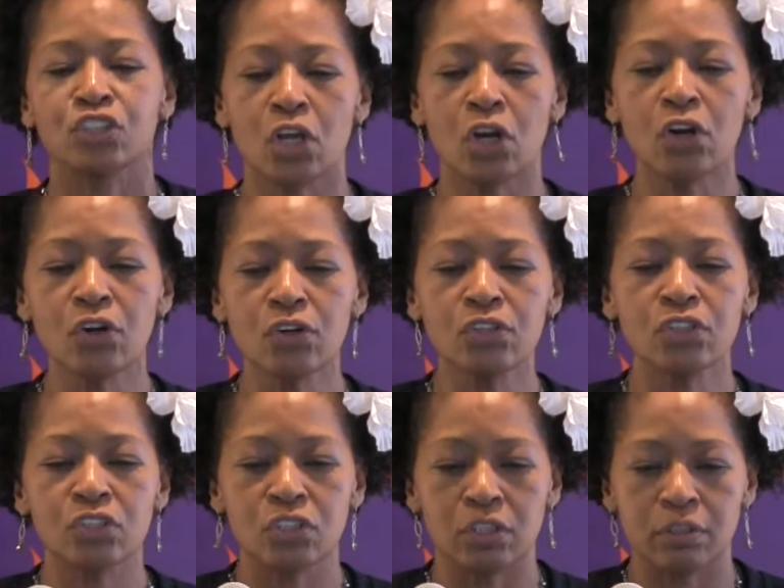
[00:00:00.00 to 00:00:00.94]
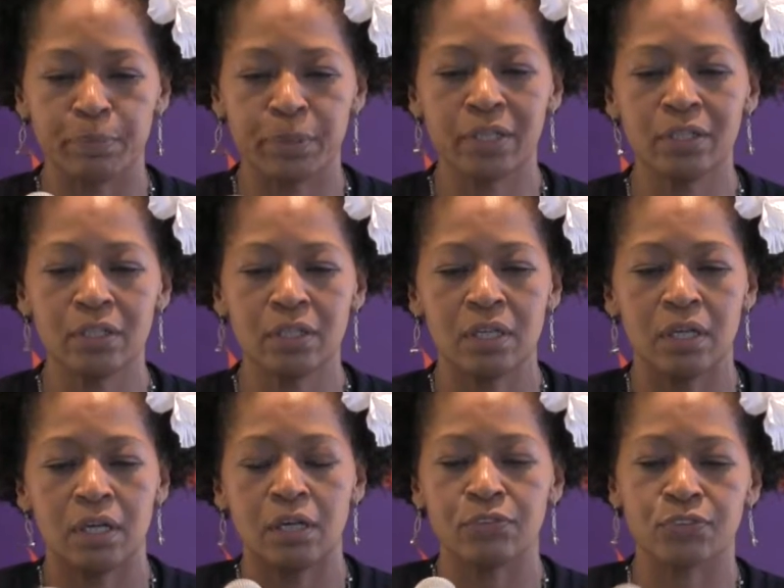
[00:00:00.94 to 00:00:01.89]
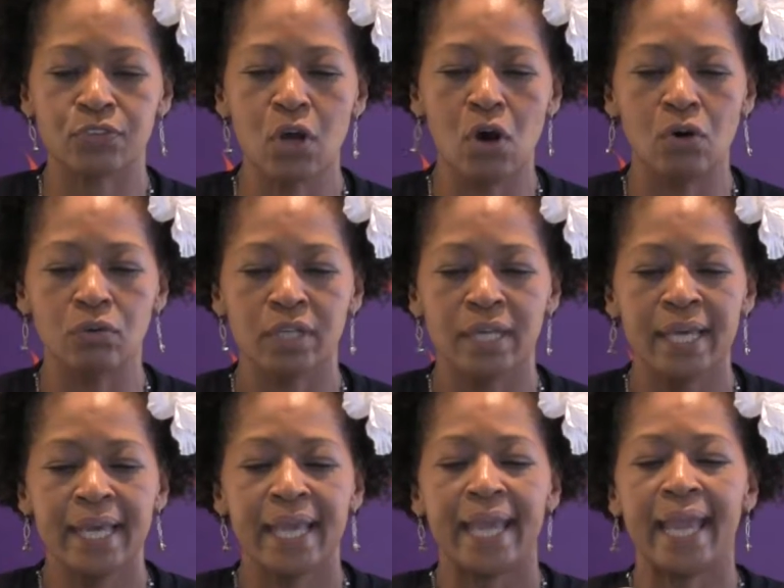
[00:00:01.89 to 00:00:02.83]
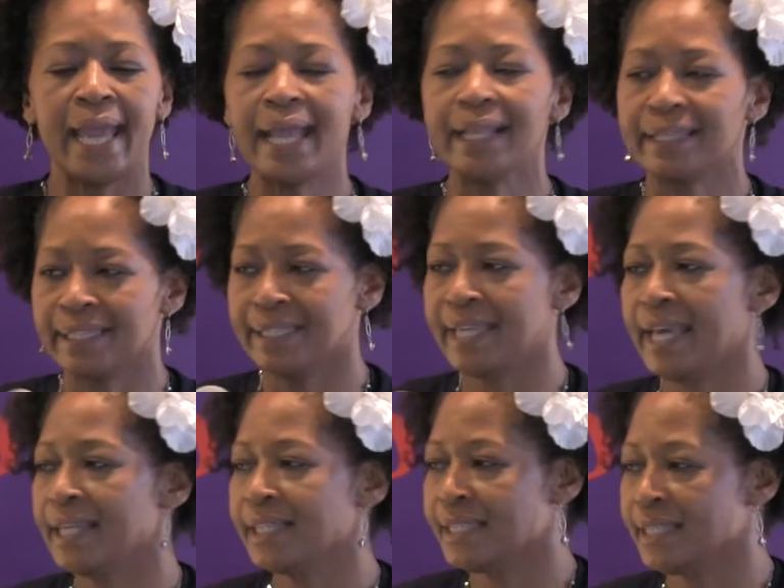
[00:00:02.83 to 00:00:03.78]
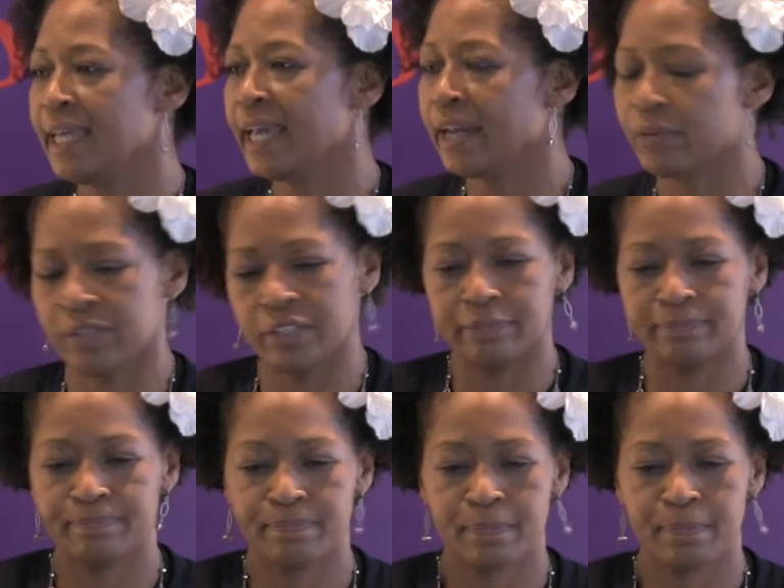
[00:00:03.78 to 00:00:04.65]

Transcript: turned to a pillar of salt at the Dead Sea area